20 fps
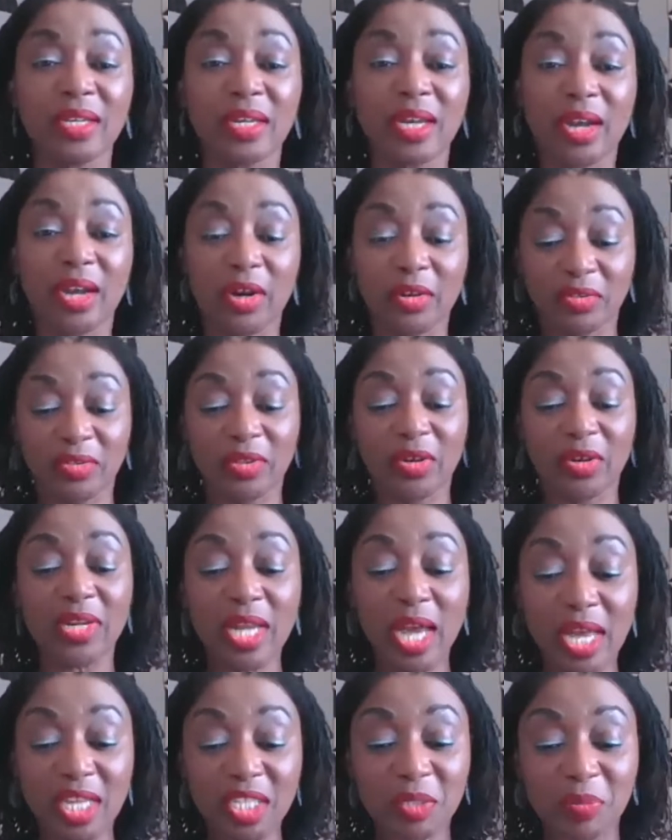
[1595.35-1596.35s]
Her third
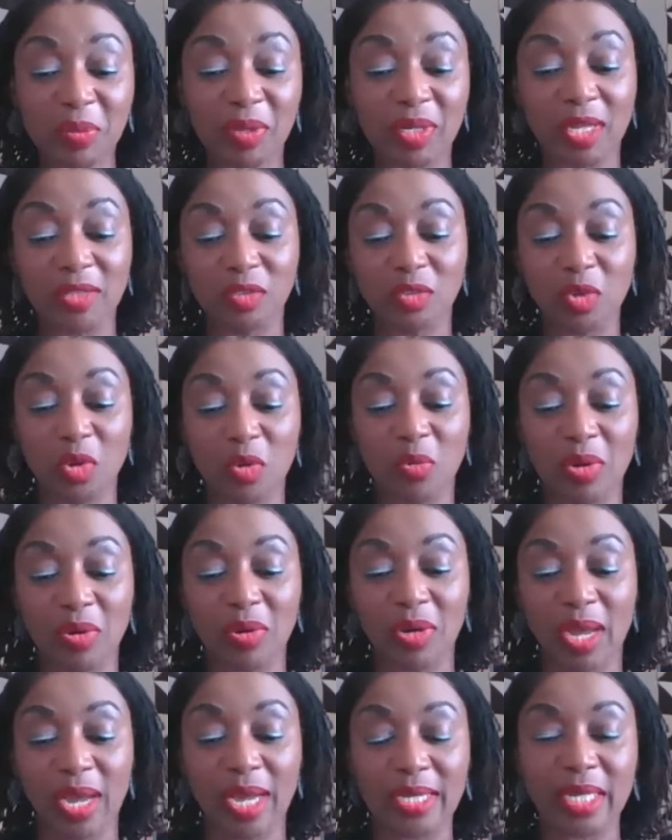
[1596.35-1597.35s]
husband. And so
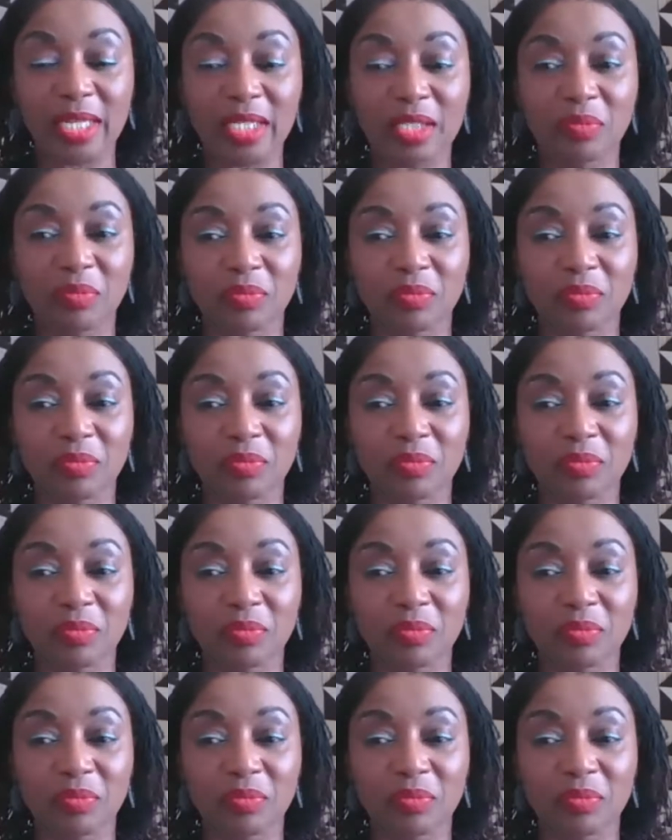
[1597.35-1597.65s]
I guess,